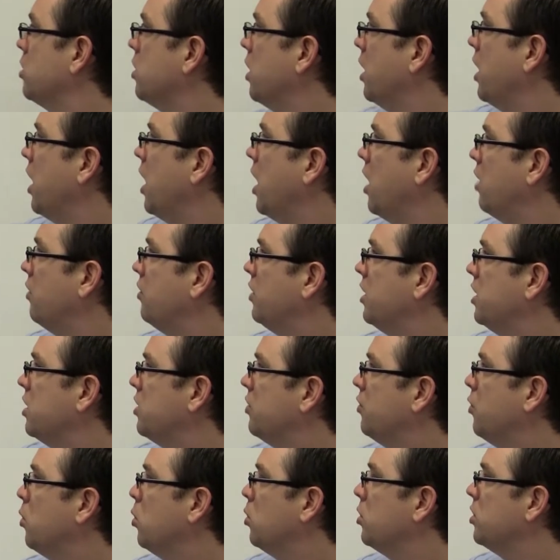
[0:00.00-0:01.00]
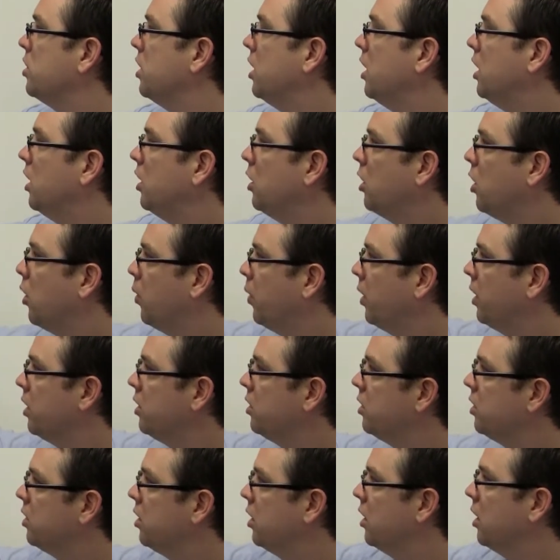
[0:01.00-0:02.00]
I have this force here
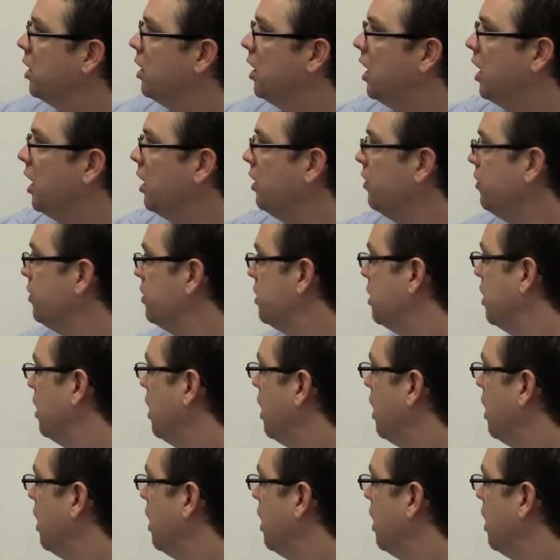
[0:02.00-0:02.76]
going to the left,